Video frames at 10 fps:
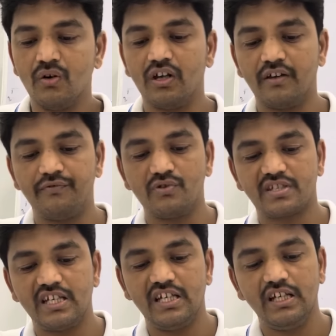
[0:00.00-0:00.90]
If you
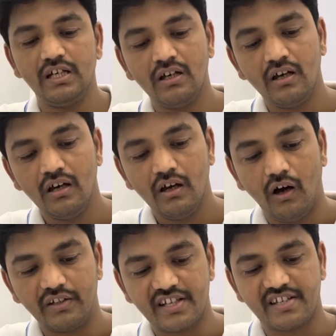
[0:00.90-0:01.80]
see
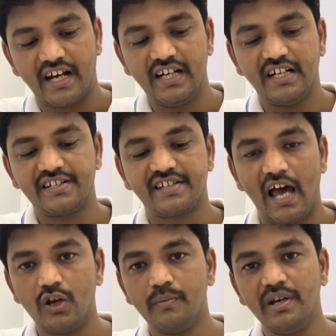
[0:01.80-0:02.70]
on the side, it's an
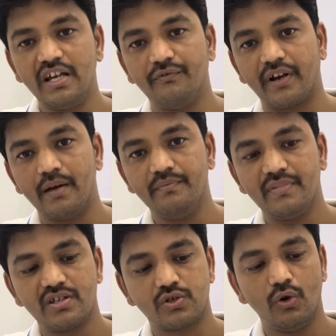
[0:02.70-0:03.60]
aluminum frame,
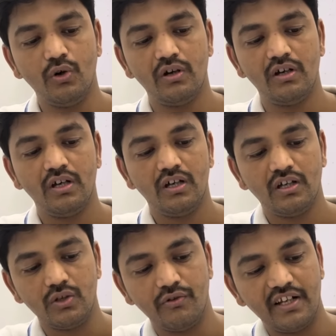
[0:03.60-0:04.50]
so
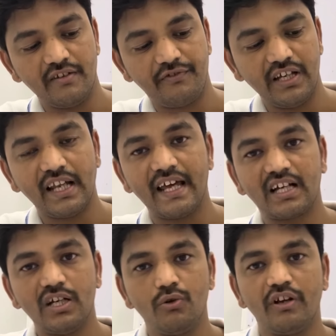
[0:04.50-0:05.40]
you will feel like
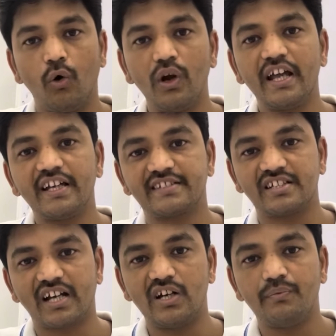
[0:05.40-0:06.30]
you are holding such a
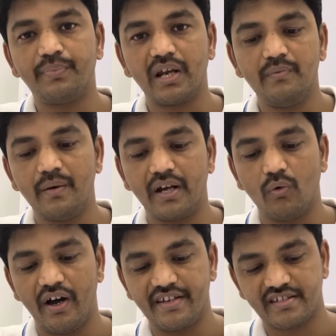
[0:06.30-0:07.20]
kind of premium
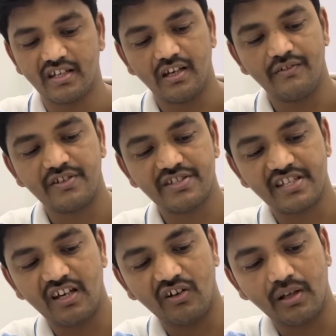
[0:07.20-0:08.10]
device. If you
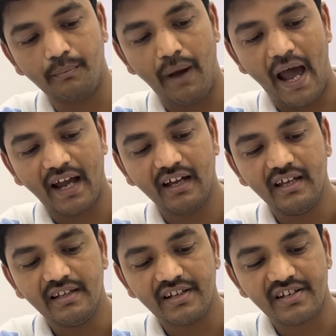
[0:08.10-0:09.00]
see on the back,
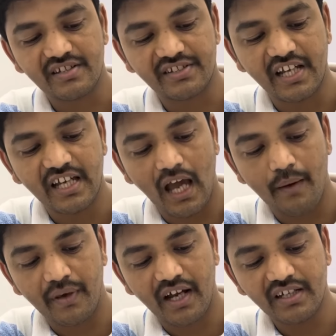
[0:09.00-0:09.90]
there is a 3
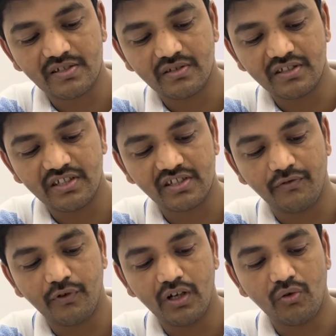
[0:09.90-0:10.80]
camera. This is a
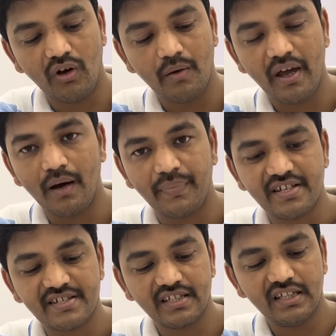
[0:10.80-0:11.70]
12
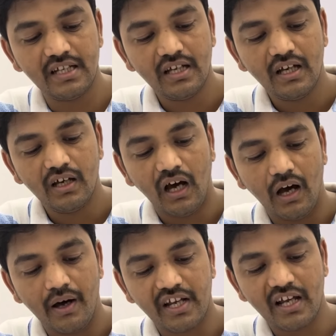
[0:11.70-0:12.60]
megapixel
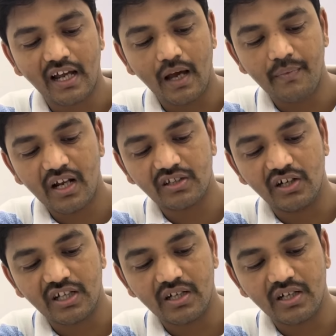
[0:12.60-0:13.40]
rear camera, 12